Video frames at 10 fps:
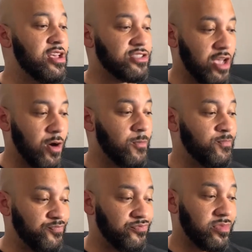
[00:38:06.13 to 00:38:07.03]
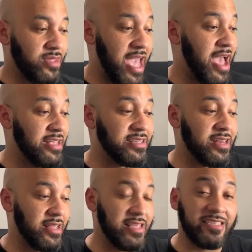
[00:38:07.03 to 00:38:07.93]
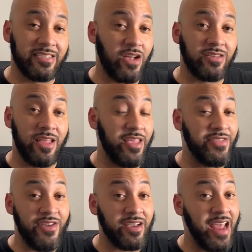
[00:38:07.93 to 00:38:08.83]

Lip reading: So yeah, they're gonna